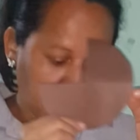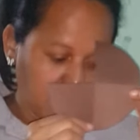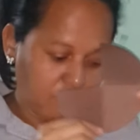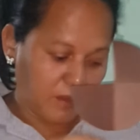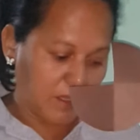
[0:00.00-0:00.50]
you
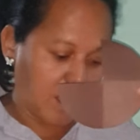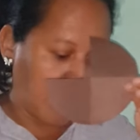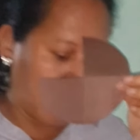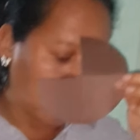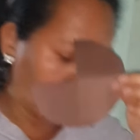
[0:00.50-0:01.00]
can find
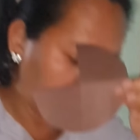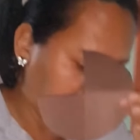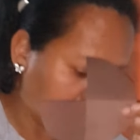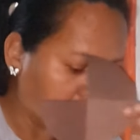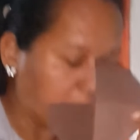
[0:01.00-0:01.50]

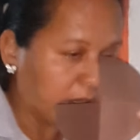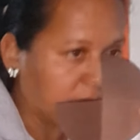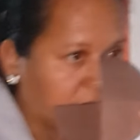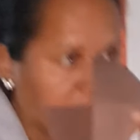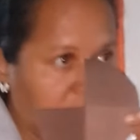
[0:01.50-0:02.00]
angles in
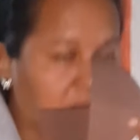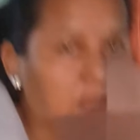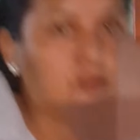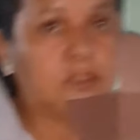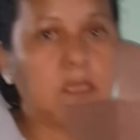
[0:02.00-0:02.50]
whatever thing
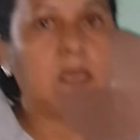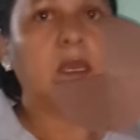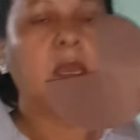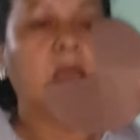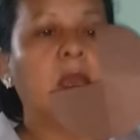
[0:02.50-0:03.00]
that you see.